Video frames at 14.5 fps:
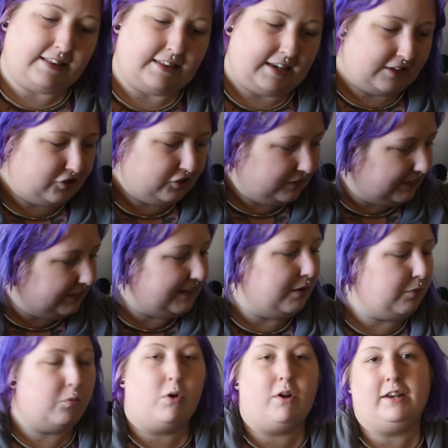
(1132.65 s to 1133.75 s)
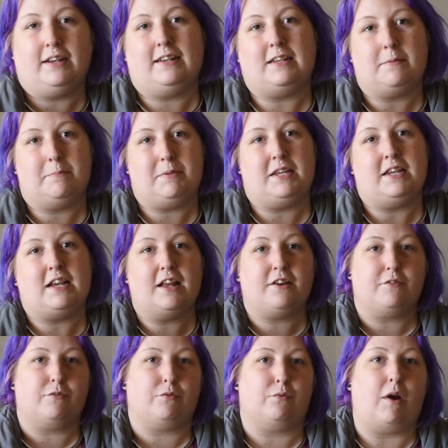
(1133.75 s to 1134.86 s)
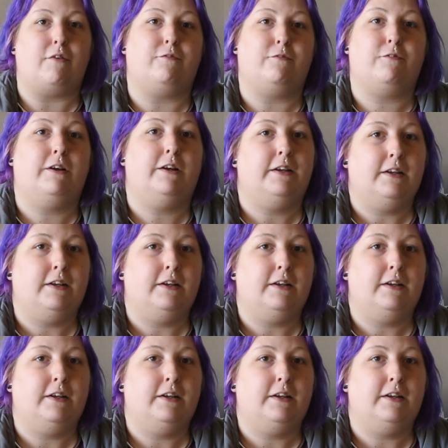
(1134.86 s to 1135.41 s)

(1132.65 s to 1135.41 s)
the edges because I wanted it to be kind of rough